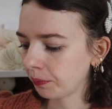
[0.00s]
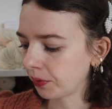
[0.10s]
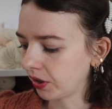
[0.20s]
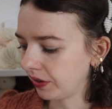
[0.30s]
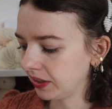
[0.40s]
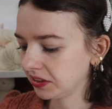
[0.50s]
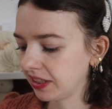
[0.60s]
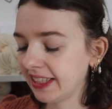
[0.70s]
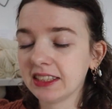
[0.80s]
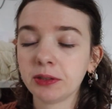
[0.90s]
progress
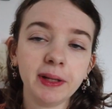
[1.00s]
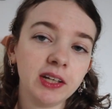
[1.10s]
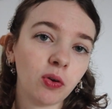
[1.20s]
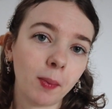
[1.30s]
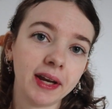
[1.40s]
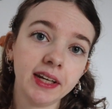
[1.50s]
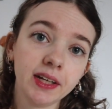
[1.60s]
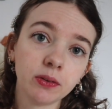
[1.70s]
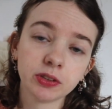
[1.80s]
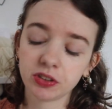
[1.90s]
that has been on my
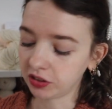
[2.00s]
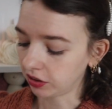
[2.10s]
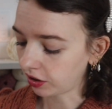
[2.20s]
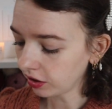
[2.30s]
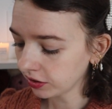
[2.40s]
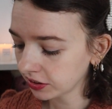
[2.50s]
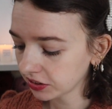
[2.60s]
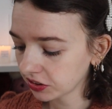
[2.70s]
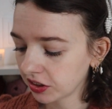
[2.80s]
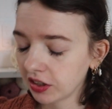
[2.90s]
needles the
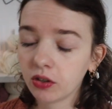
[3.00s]
longest.